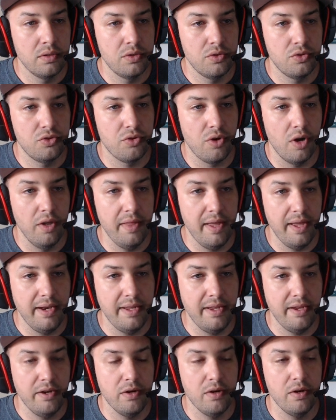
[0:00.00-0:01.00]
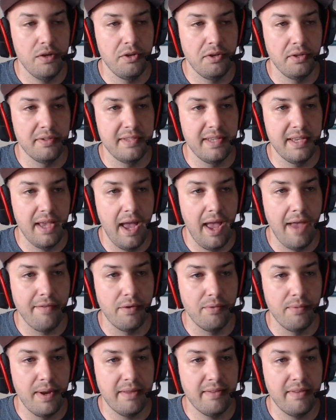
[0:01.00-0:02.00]
Let's draw that here. You can see I
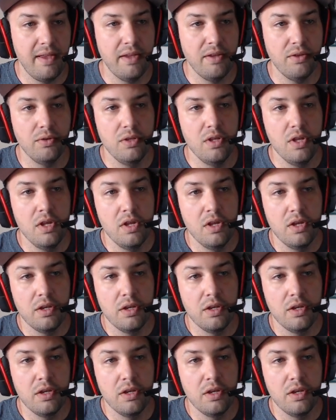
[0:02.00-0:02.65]
have a rectangle.